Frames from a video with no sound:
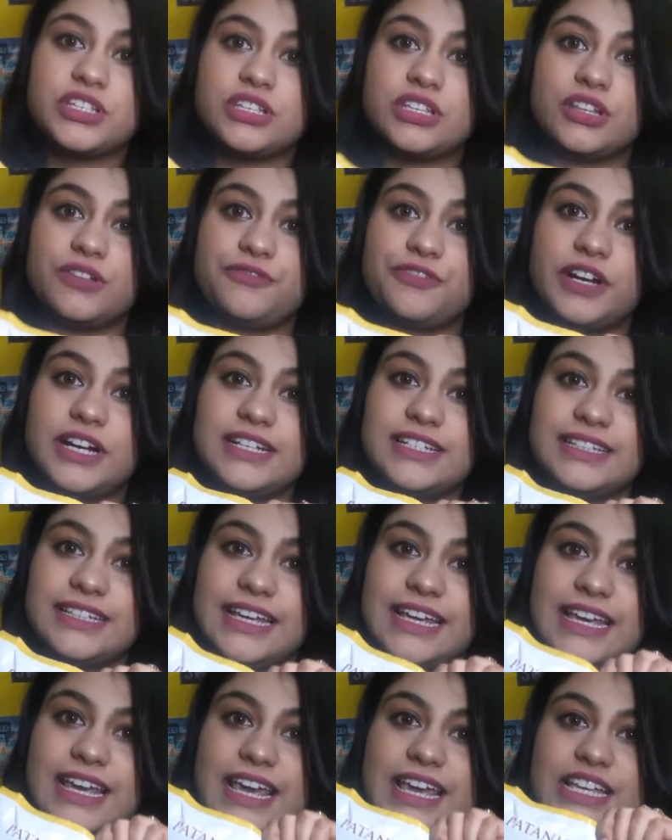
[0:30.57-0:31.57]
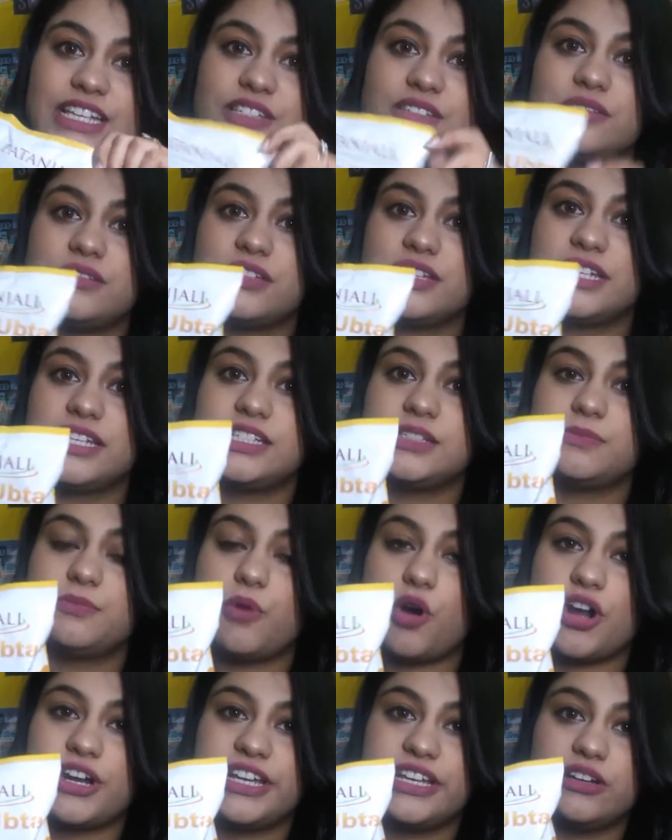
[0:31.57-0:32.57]
So the first thing is this
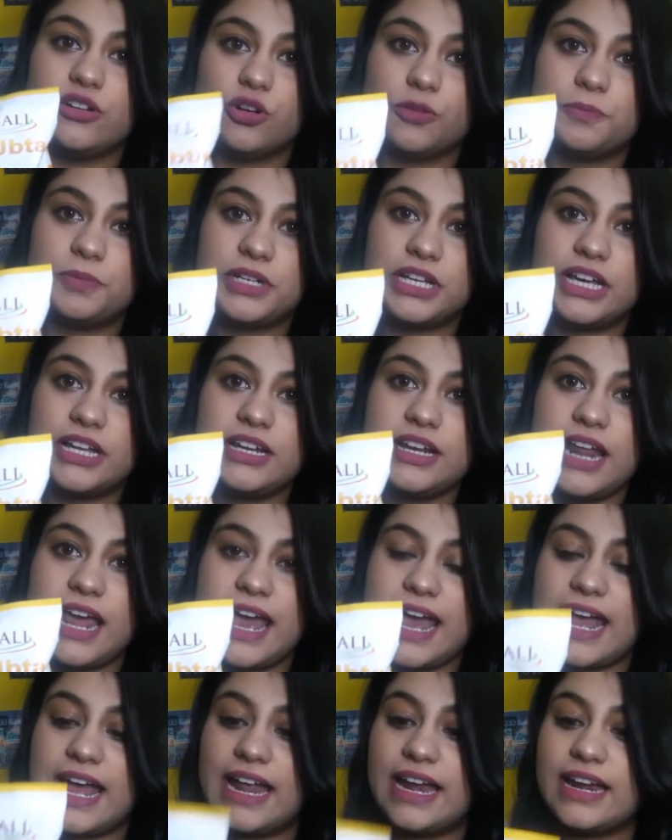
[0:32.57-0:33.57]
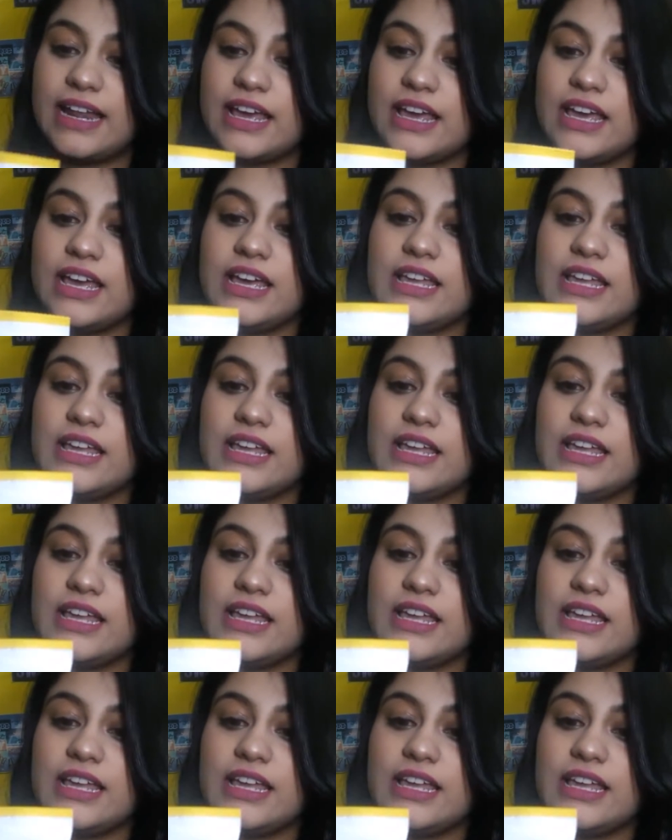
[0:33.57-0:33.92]
body Upton, and